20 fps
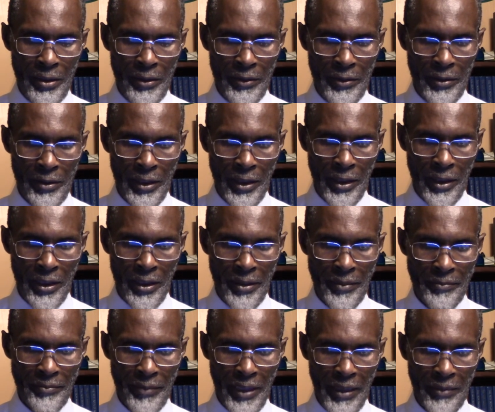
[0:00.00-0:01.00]

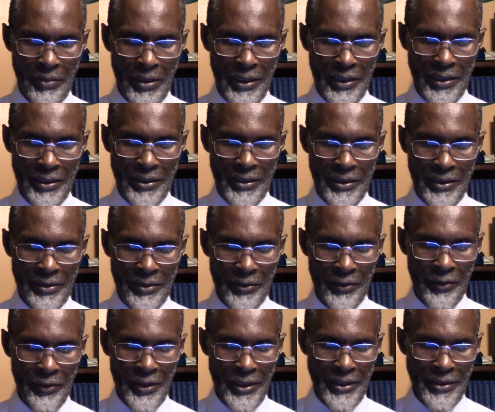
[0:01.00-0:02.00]
Um, Babylon and
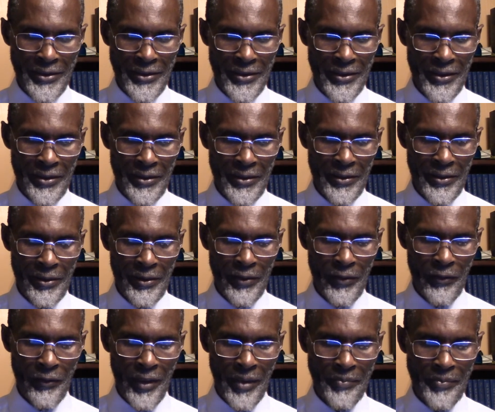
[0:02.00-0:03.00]
Greece
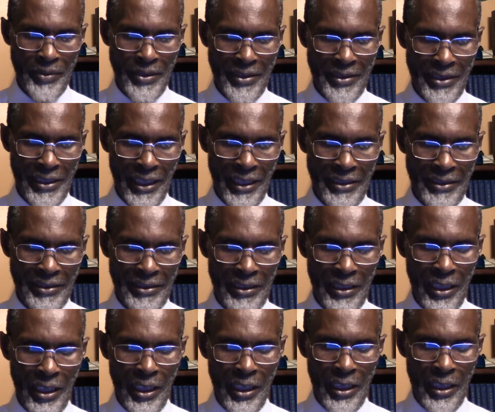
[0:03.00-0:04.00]
represent
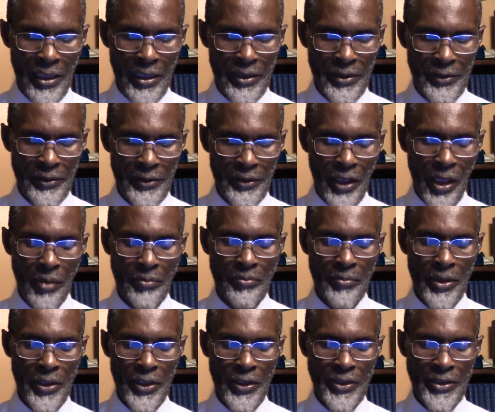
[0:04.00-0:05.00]

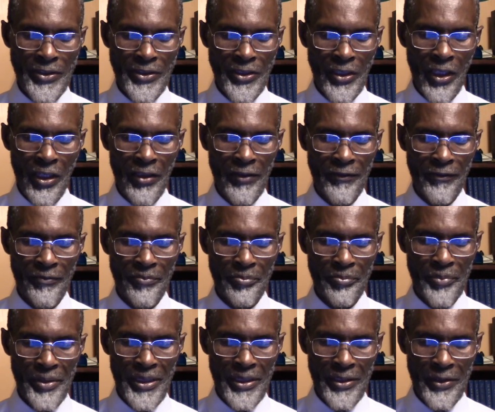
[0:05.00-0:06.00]
numbers of
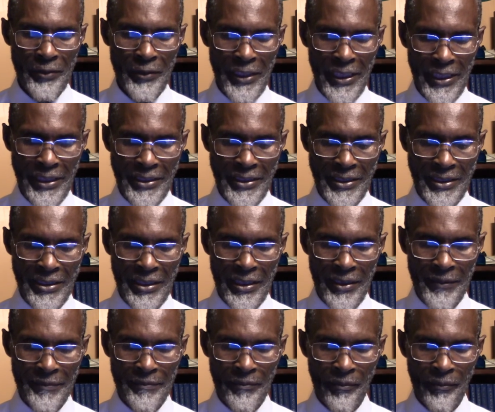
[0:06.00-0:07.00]
periods.
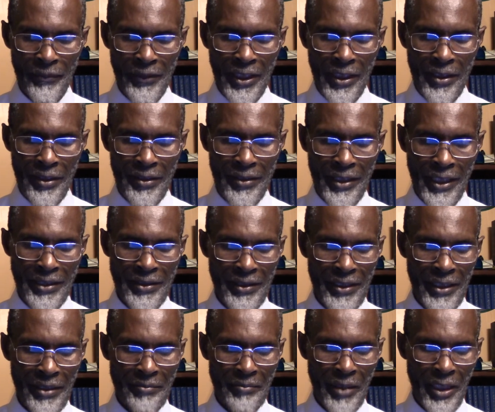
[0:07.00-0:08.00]
Then
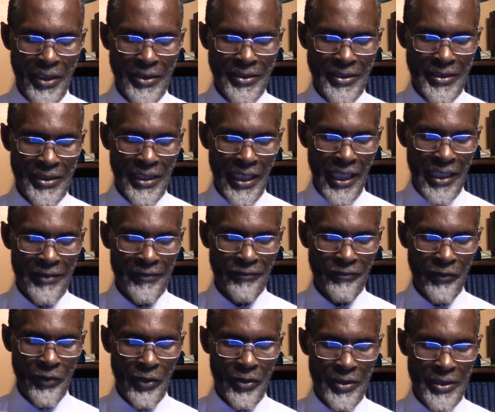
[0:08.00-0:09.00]
they must stand
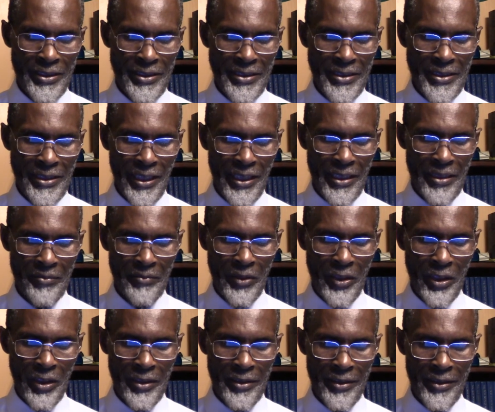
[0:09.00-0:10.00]
for the same
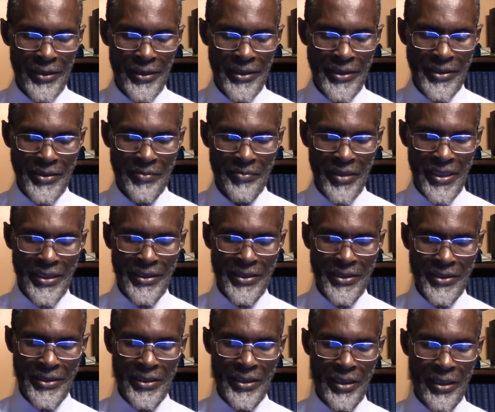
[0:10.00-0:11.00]
on these beasts.